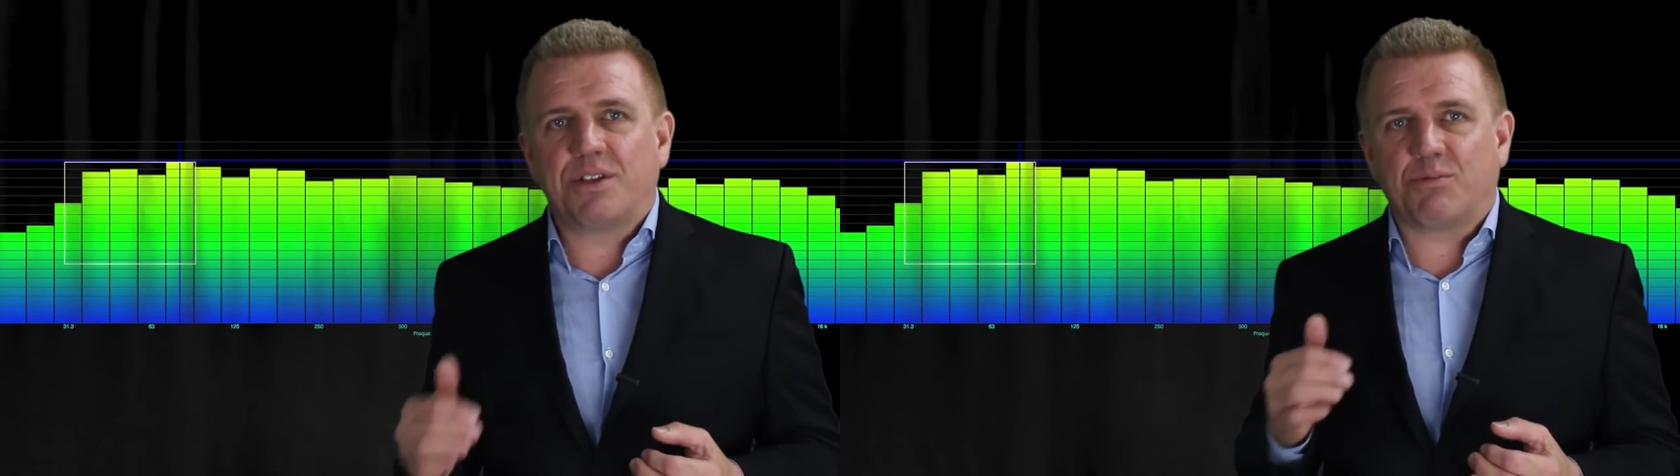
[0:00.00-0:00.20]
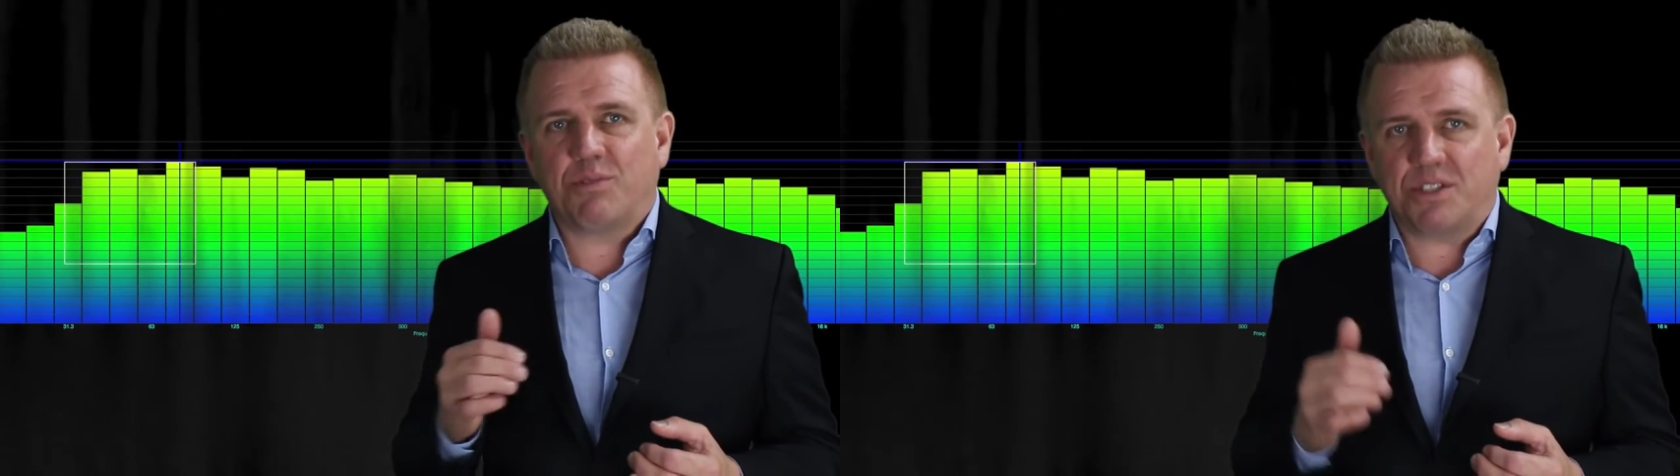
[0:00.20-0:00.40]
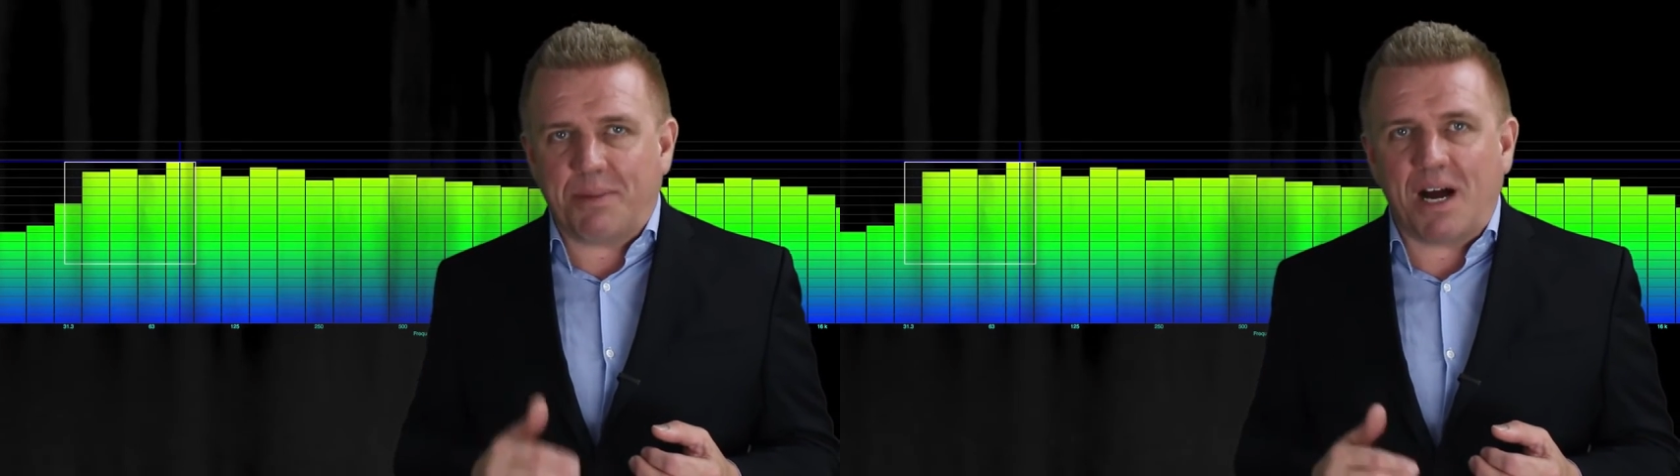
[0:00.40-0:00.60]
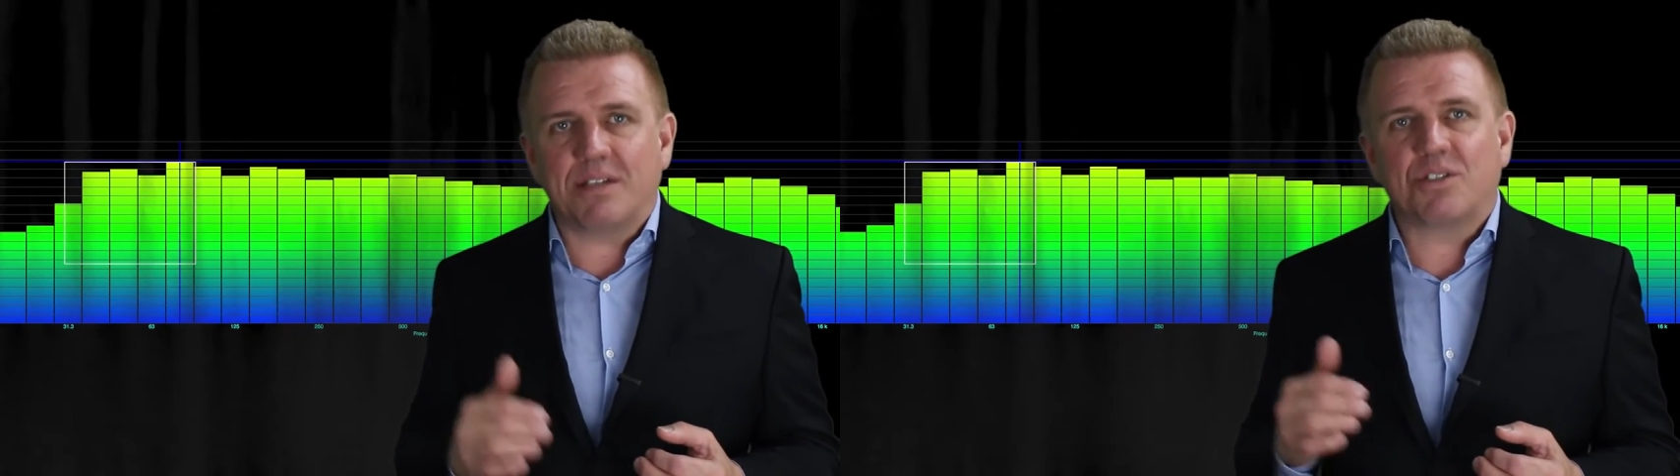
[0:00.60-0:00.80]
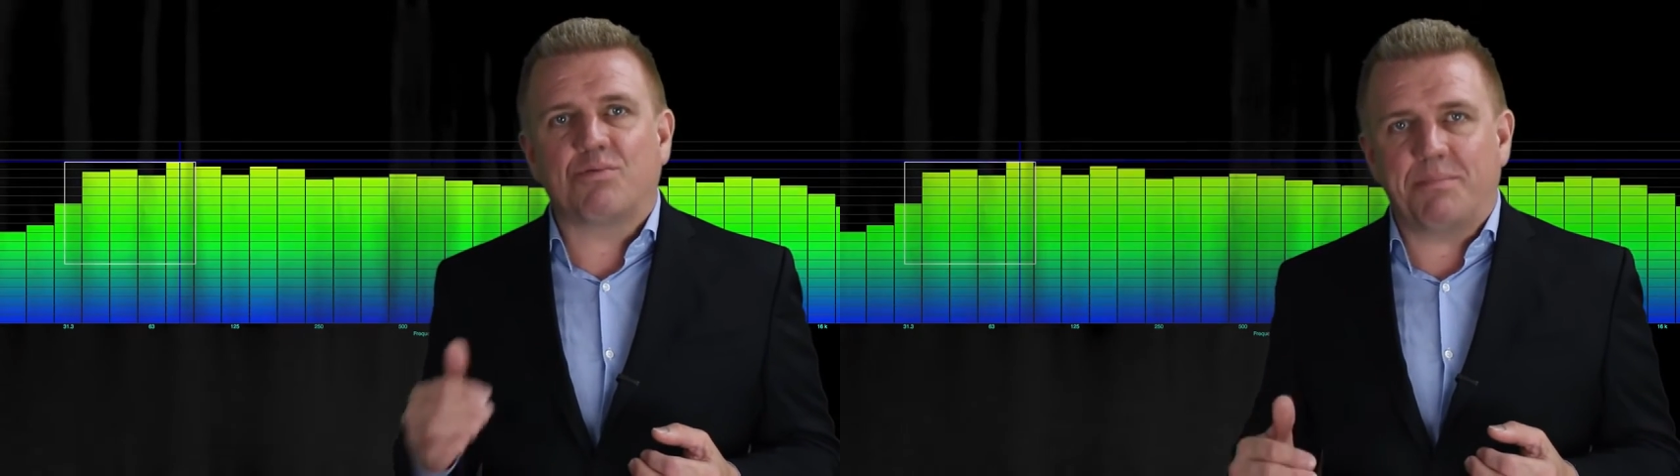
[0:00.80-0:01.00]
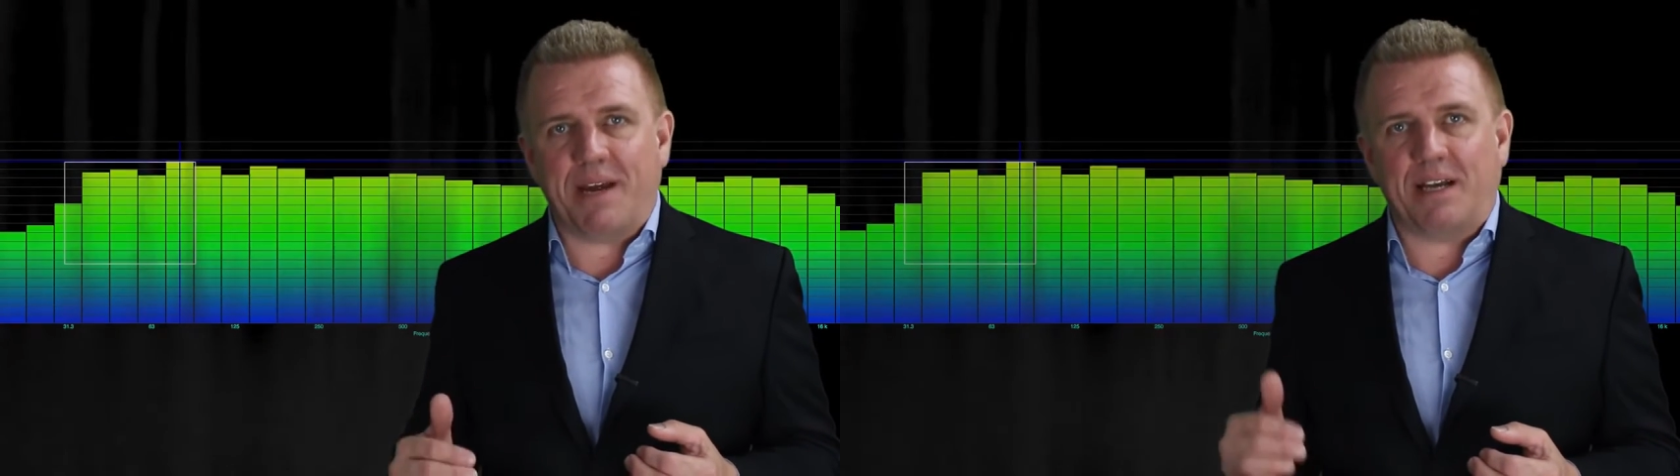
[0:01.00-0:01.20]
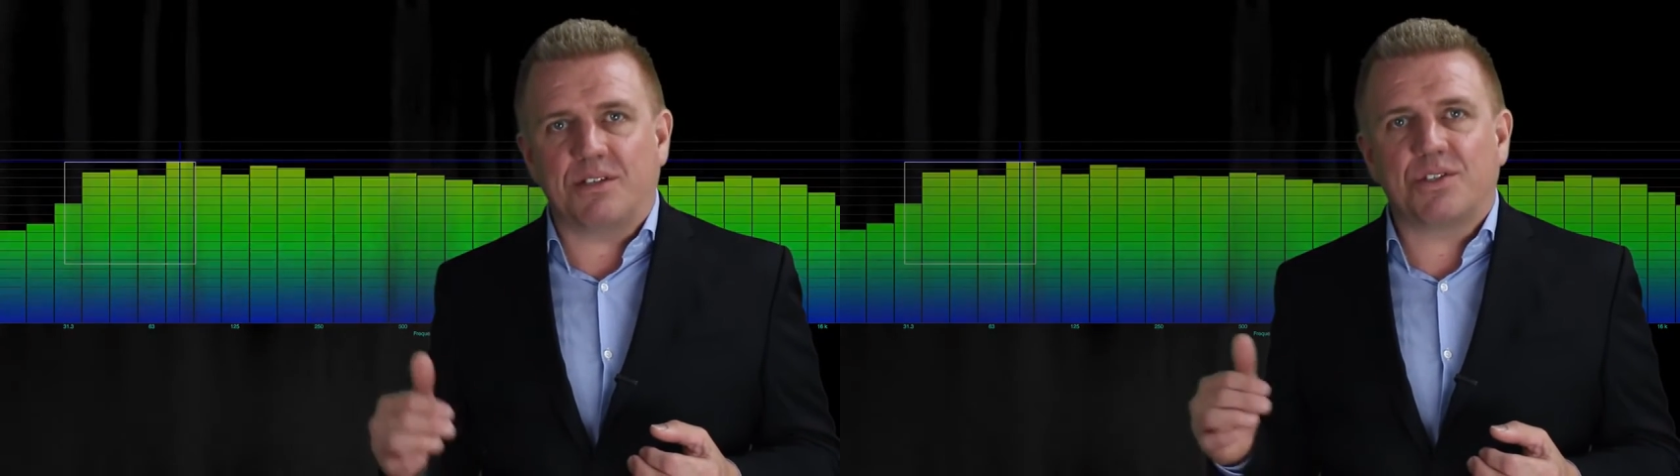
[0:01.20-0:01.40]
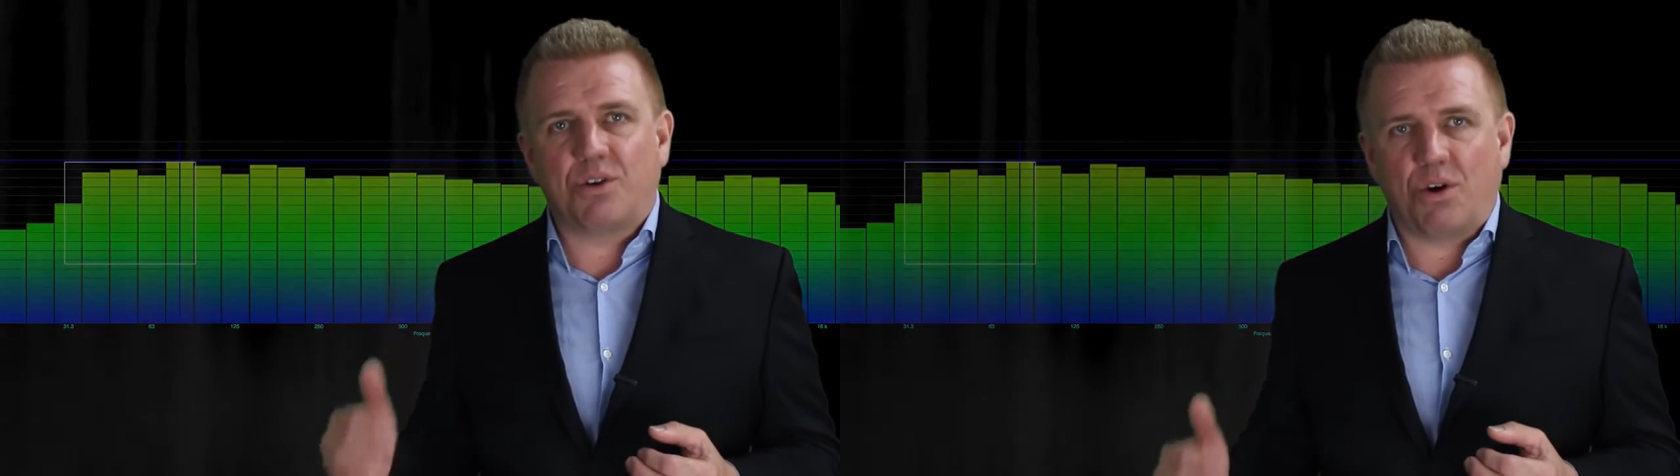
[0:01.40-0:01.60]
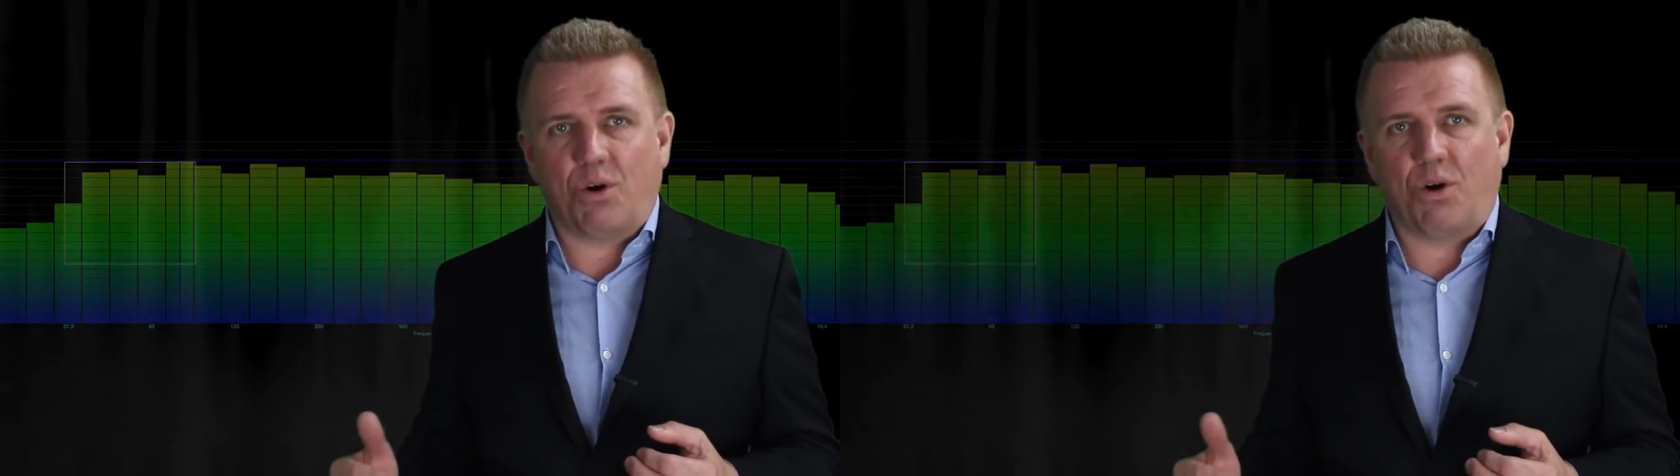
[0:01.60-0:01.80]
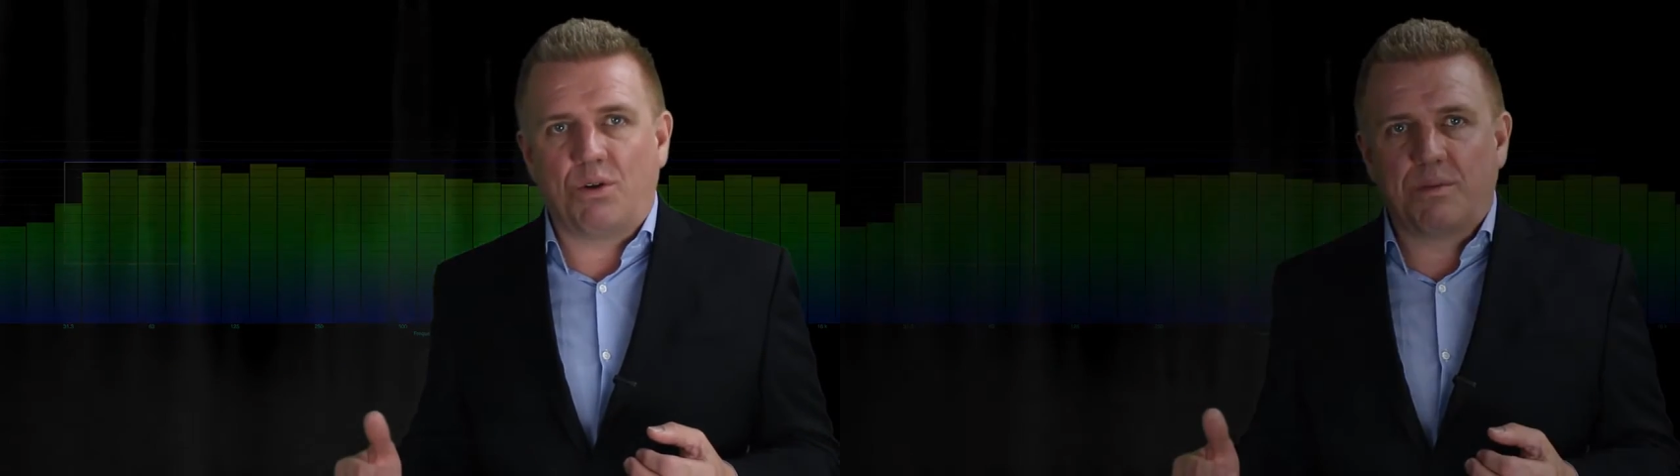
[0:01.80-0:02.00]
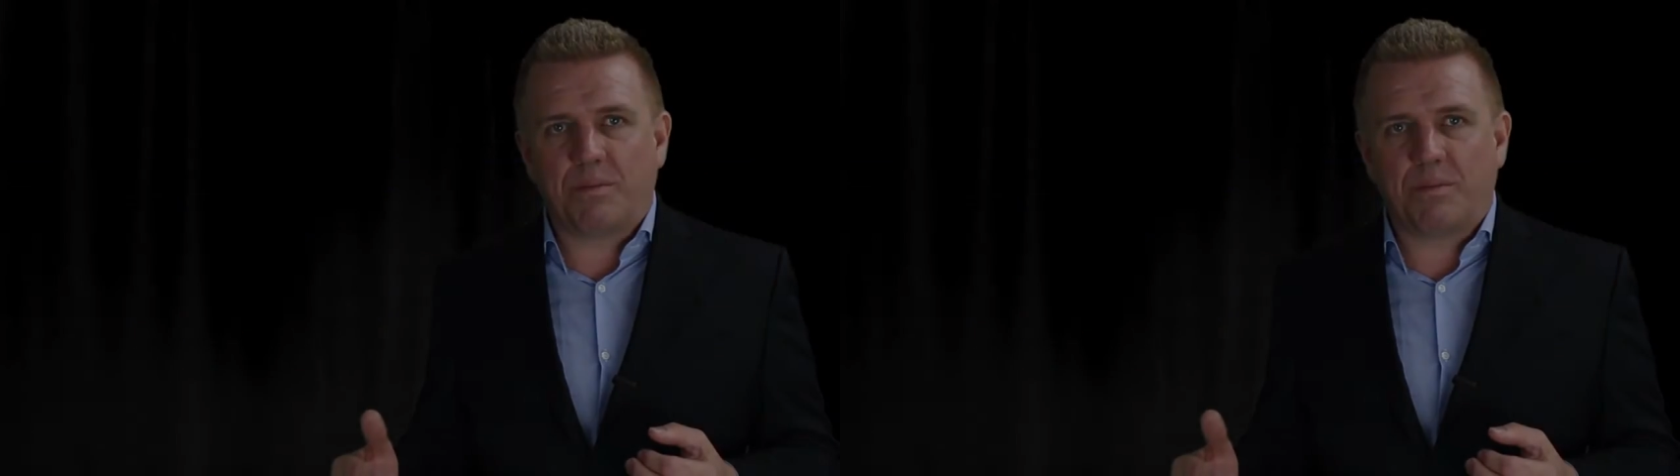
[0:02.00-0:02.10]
the response remains whole.